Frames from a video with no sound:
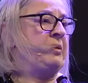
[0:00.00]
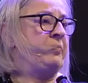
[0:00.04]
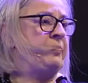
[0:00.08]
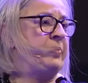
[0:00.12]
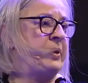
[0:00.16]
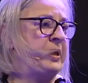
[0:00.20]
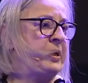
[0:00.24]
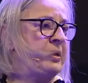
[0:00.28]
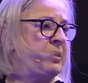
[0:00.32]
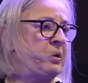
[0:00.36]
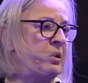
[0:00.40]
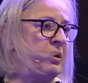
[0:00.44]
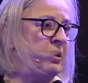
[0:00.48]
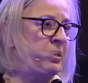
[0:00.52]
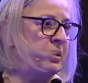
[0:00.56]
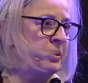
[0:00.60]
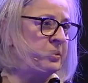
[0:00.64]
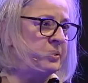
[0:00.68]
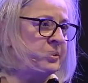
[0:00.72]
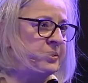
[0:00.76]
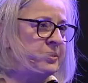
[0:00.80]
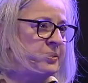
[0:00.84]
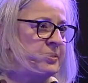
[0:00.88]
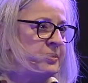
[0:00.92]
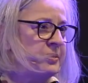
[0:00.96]

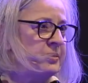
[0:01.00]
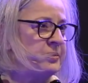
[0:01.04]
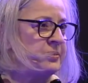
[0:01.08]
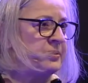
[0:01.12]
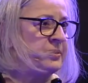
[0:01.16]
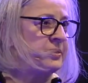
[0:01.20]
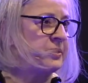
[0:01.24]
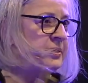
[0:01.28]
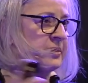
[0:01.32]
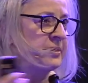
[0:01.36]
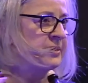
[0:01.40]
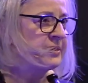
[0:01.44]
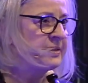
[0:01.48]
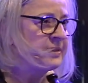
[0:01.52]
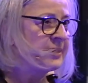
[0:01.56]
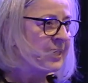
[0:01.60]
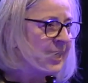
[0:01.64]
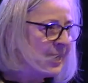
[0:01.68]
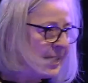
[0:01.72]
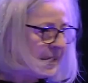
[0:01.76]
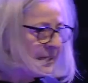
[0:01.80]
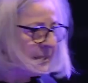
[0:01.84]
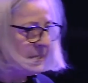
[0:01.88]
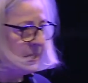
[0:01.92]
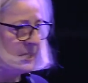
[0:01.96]
because since
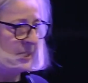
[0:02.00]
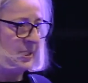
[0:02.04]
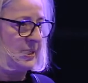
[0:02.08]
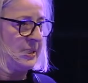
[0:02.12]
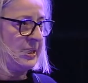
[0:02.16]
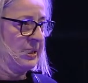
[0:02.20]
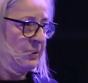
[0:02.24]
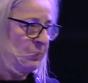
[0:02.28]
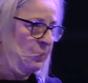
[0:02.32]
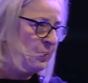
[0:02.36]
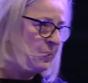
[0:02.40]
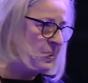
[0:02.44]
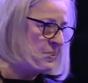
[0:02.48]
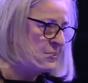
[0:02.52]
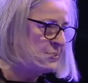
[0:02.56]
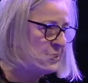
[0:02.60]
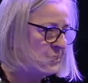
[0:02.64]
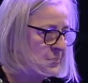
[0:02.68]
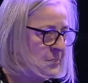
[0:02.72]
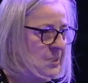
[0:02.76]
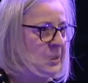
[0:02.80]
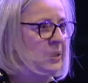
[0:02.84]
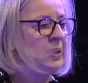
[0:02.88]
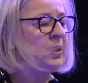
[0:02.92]
then, everyone's doing